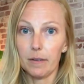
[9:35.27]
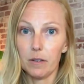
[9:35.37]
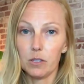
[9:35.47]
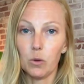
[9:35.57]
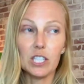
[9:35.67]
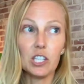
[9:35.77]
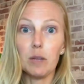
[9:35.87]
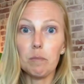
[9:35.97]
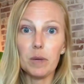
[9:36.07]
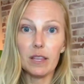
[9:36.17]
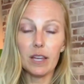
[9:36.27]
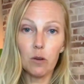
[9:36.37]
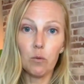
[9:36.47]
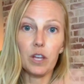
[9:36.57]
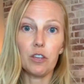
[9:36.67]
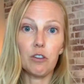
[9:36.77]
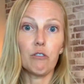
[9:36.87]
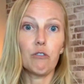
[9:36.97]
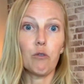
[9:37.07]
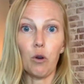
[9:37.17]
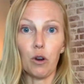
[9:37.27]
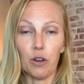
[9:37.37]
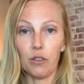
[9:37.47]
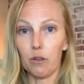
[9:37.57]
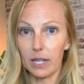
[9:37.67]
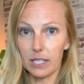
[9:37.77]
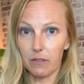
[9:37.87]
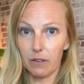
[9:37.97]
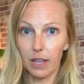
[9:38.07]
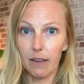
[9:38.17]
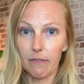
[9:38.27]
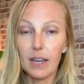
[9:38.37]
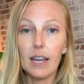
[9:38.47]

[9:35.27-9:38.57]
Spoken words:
So it's going to be there with you for the rest of your life.